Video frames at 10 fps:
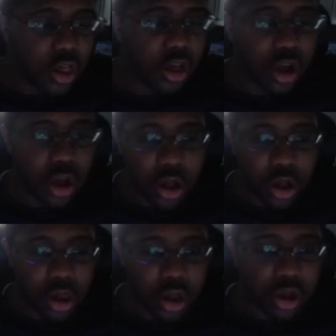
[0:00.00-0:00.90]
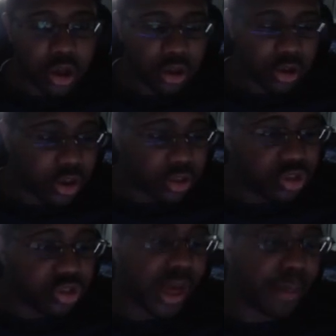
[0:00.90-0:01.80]
that
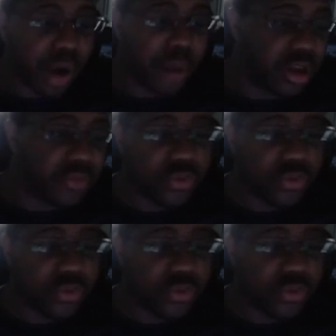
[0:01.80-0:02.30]
primarily